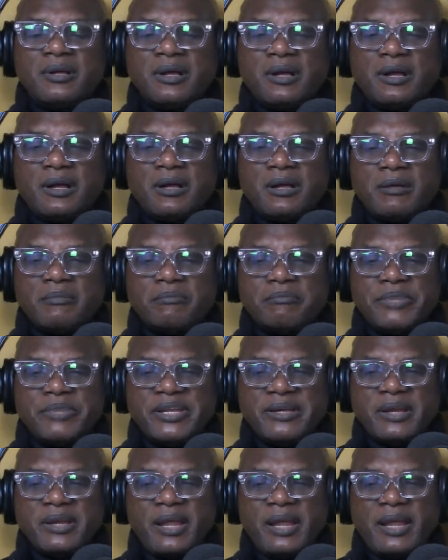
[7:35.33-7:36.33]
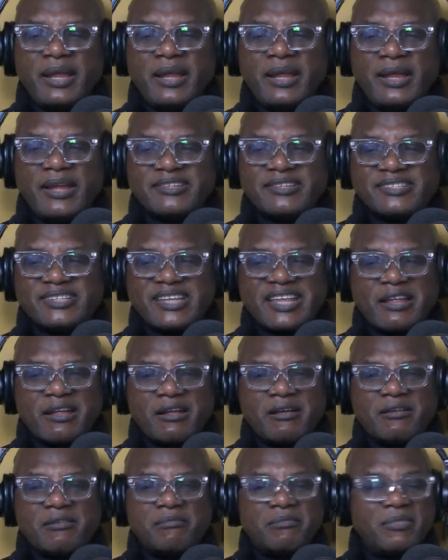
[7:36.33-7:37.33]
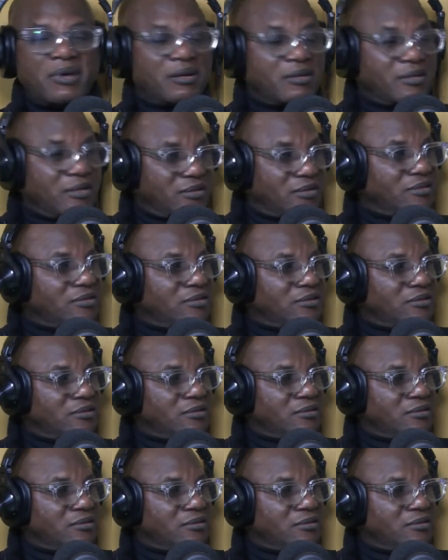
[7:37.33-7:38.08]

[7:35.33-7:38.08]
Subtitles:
about. Being a single mother